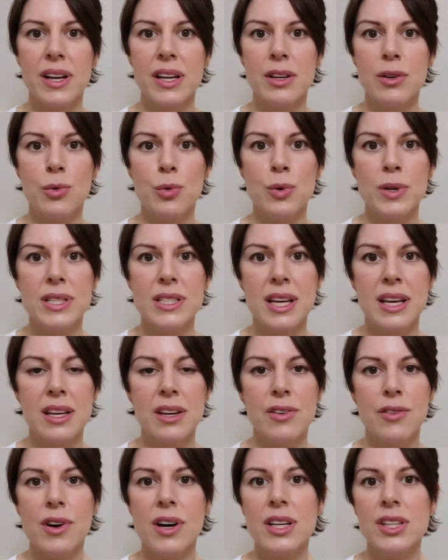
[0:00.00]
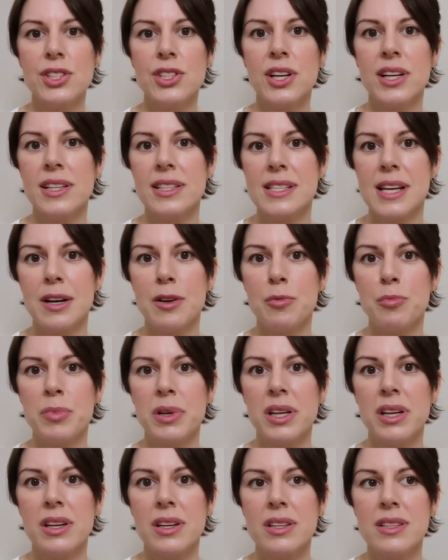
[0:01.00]
and always get your eyes checked out
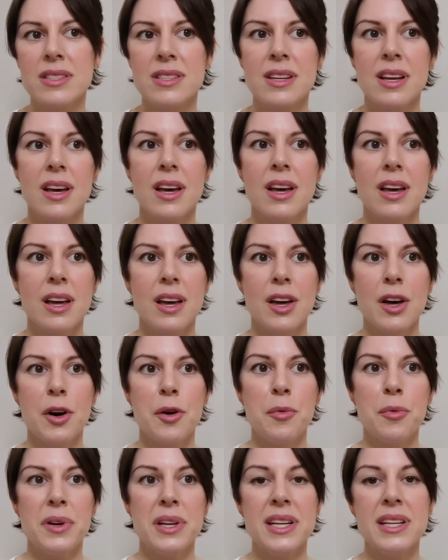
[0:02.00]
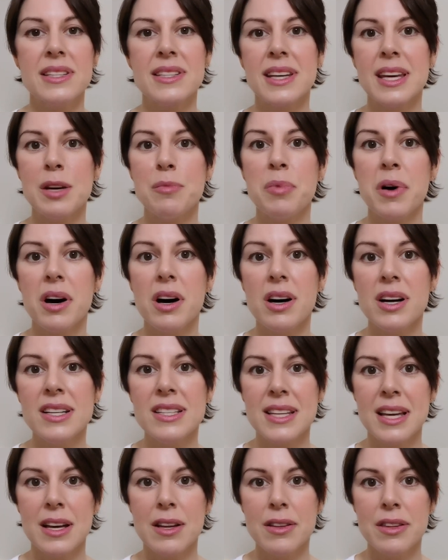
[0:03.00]
because we need to keep our
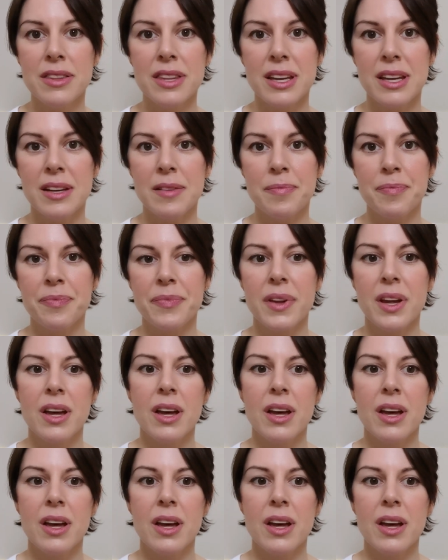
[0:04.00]
eyes healthy.